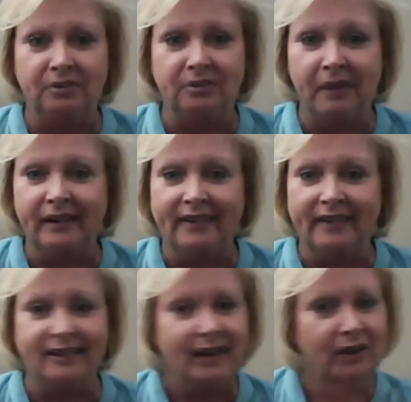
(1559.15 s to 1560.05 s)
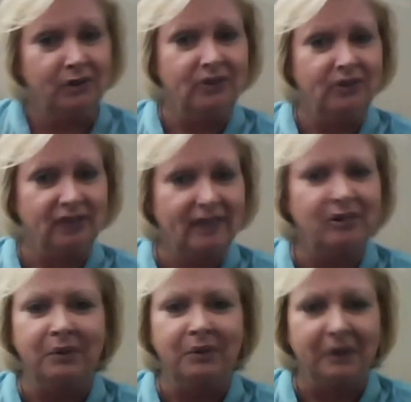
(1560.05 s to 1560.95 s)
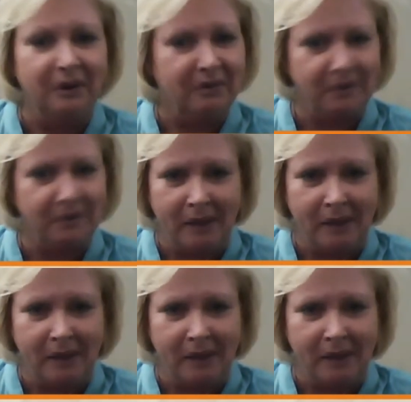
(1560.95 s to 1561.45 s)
And I said, you just said you were overwhelmed.